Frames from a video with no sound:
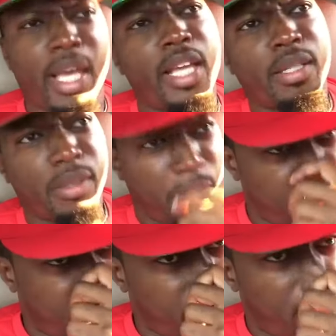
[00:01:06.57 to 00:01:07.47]
man.
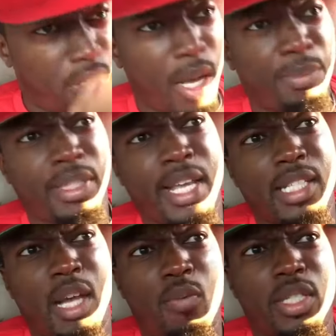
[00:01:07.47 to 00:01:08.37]
But you know, a couple of
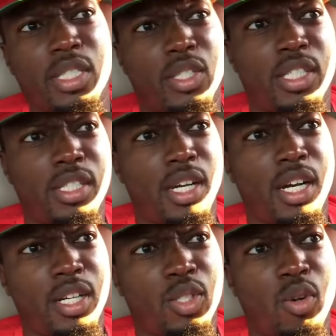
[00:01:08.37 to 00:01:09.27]
things I wanted to
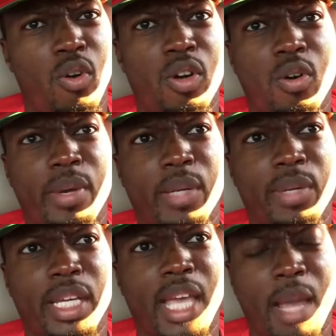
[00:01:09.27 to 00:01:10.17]
uh, talk on when
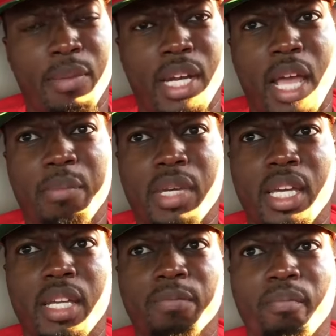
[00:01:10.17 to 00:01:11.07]
when it came to that,
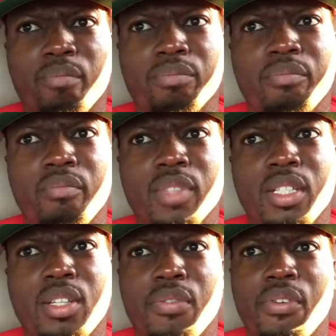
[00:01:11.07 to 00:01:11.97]
man.
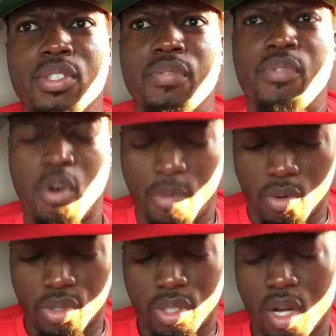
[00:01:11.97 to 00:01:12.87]
You know, first and
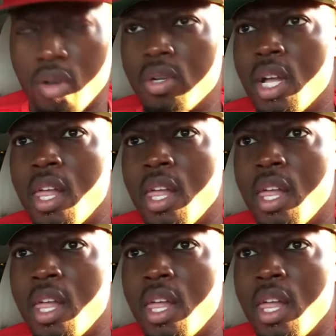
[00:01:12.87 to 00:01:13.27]
foremost, you know,